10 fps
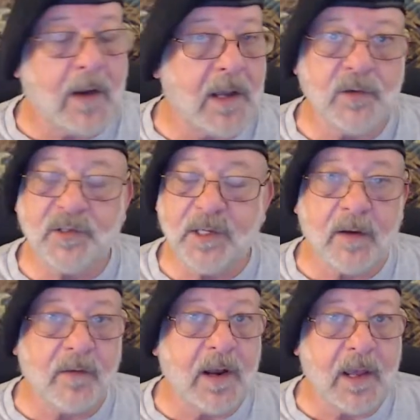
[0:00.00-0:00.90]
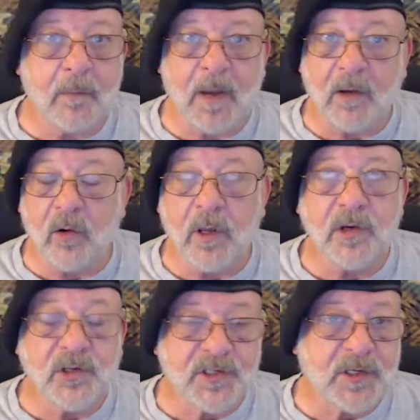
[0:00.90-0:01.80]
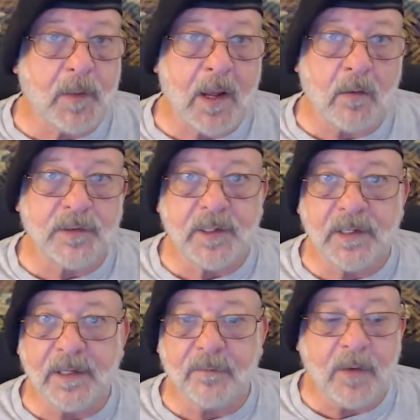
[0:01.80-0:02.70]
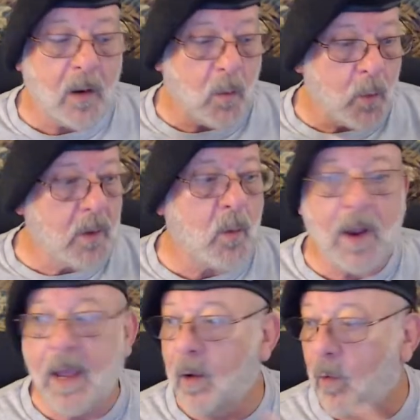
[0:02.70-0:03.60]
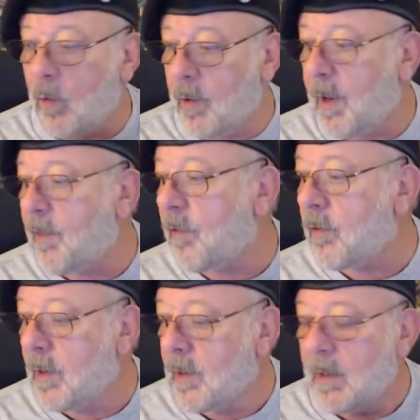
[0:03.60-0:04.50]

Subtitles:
I use it every day in my cooking, just about, if not one way or another.